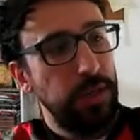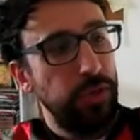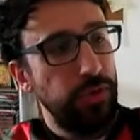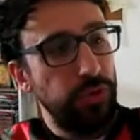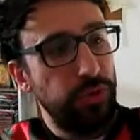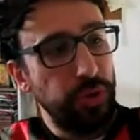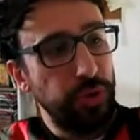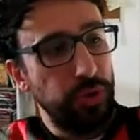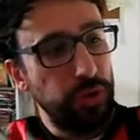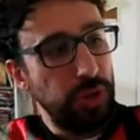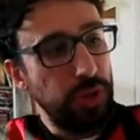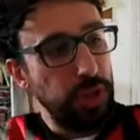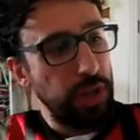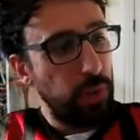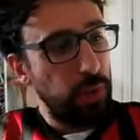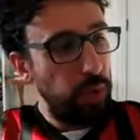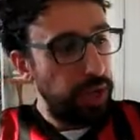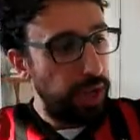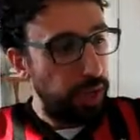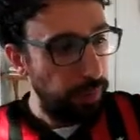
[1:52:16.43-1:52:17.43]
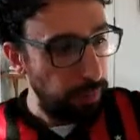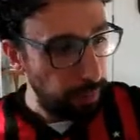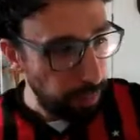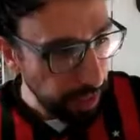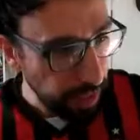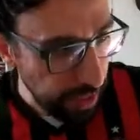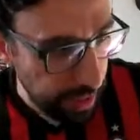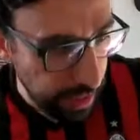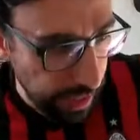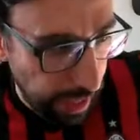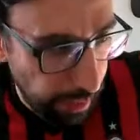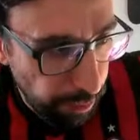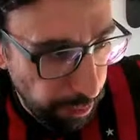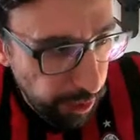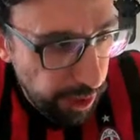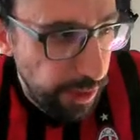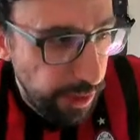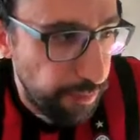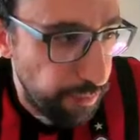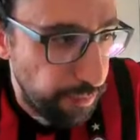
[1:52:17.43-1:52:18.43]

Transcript: Do you think we can beat Napoli?